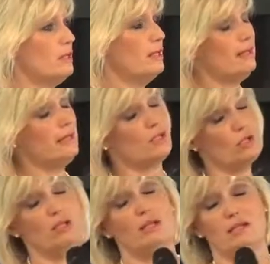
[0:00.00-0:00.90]

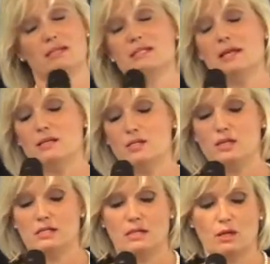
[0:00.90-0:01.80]
exactly two
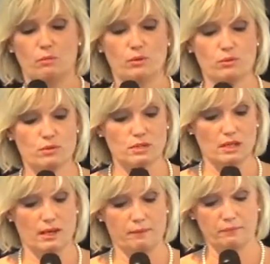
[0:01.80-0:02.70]
years ago, Paul's
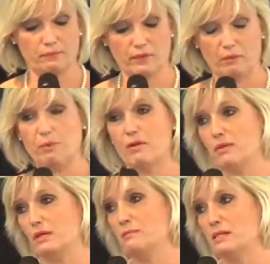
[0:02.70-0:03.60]

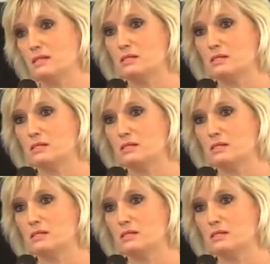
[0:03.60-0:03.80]
brother committed